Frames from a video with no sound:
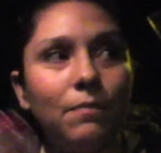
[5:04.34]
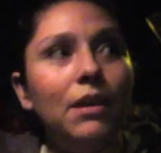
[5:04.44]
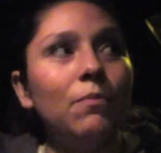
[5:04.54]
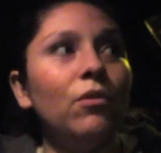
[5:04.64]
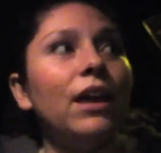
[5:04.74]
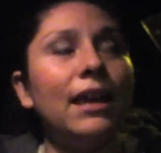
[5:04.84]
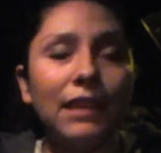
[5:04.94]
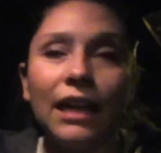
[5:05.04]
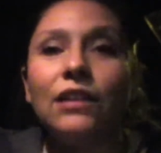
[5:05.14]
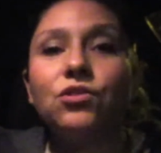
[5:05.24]
people can,
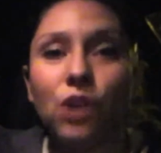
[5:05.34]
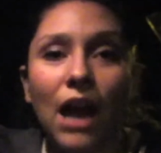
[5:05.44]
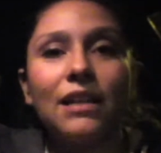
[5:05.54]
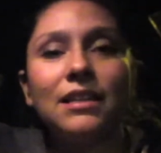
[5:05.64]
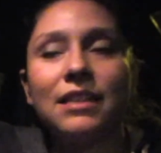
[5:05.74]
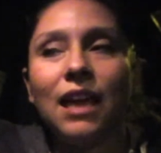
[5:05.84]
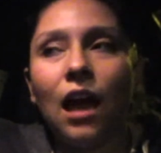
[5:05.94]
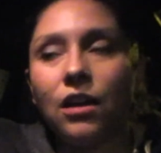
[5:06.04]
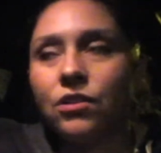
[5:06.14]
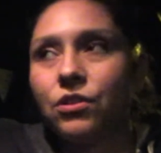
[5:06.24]
like, track to see how
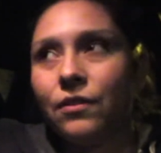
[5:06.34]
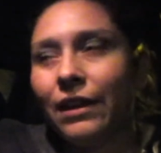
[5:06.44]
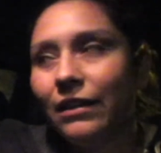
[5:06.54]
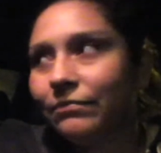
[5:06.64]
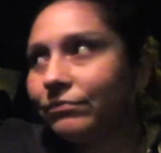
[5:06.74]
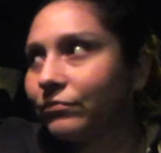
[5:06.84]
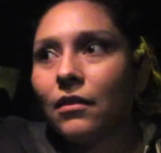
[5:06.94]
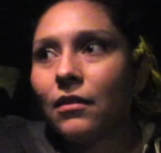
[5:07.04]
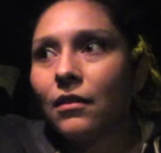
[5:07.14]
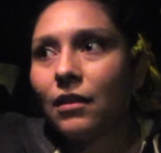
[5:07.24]
you're doing.
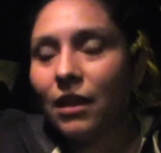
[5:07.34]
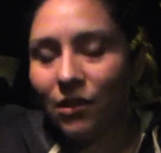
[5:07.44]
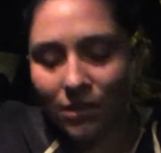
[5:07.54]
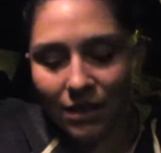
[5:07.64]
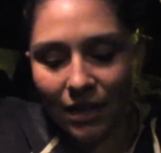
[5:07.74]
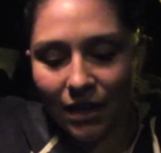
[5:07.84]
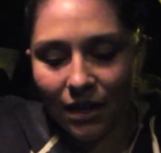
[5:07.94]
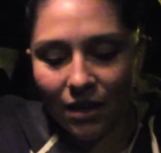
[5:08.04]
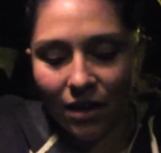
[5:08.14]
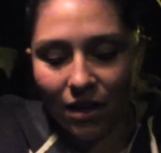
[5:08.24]
Here's the
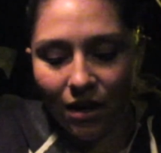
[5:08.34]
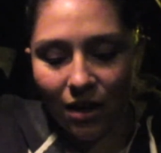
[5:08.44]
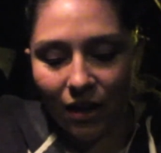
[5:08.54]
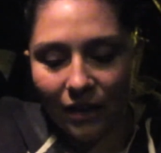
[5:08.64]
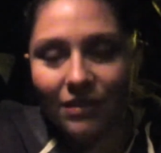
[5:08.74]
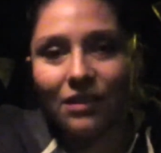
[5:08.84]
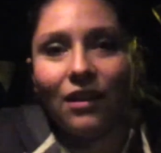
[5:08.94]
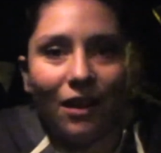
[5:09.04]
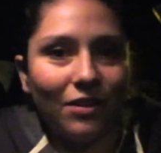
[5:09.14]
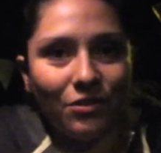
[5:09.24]
honest to
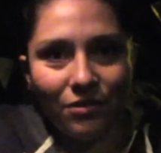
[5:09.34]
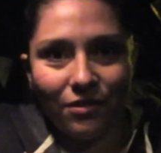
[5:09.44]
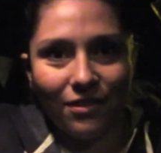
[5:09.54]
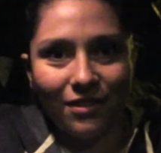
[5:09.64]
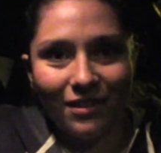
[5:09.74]
God truth.